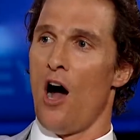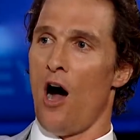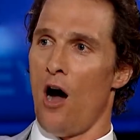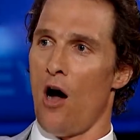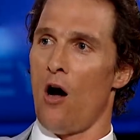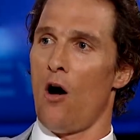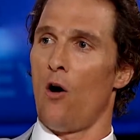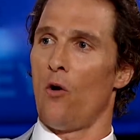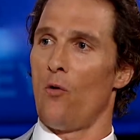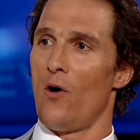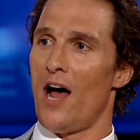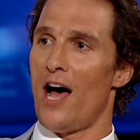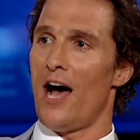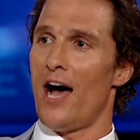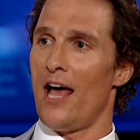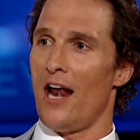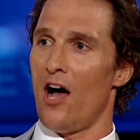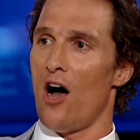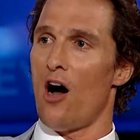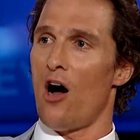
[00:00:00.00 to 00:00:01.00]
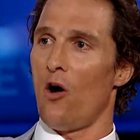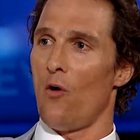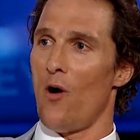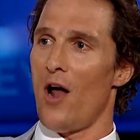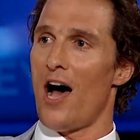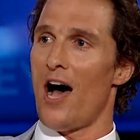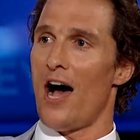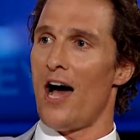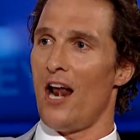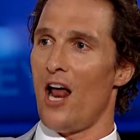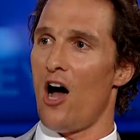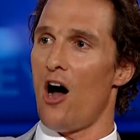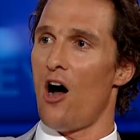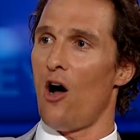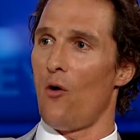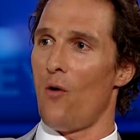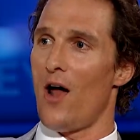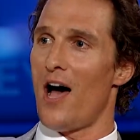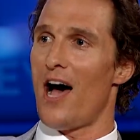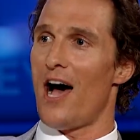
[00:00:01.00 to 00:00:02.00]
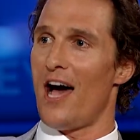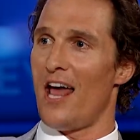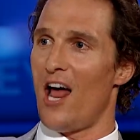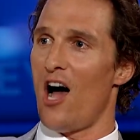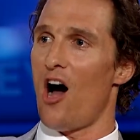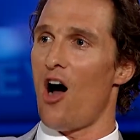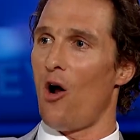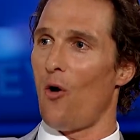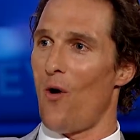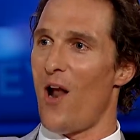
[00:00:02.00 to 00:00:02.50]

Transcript: All right, all right, all right, all